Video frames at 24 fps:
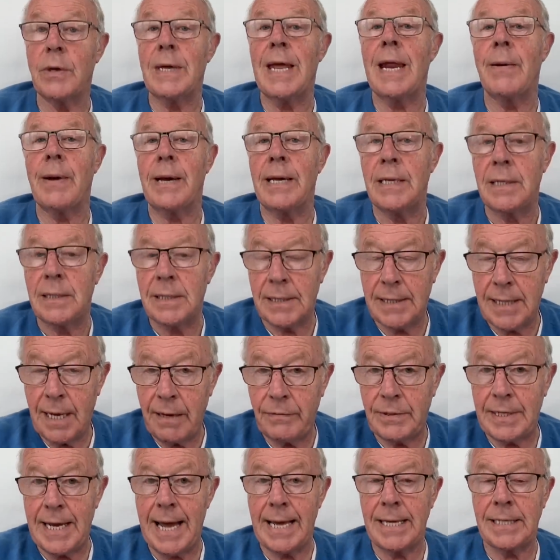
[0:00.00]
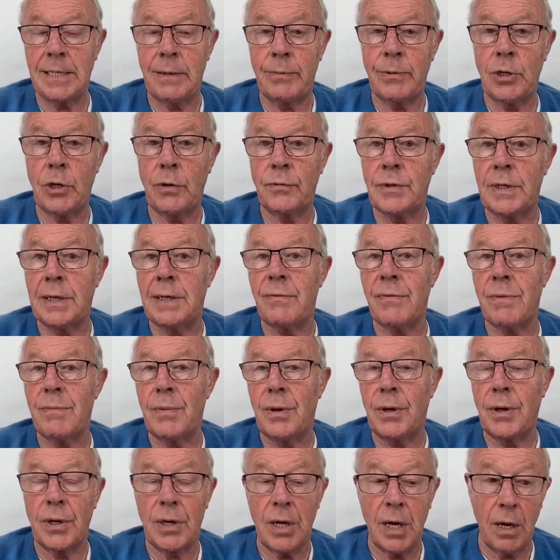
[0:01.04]
Anyway, to save tax, he went off to live in
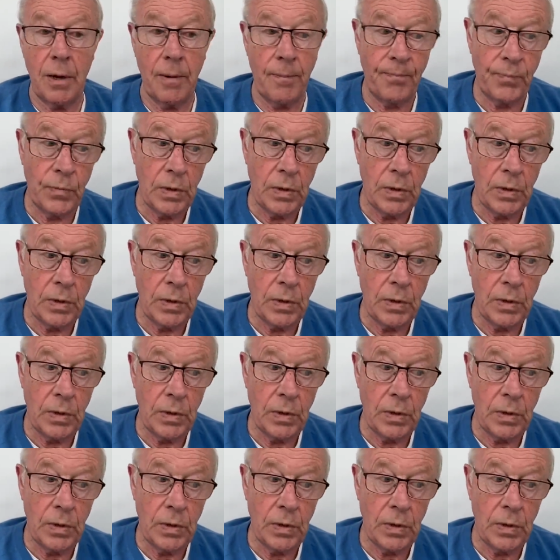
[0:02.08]
Monaco.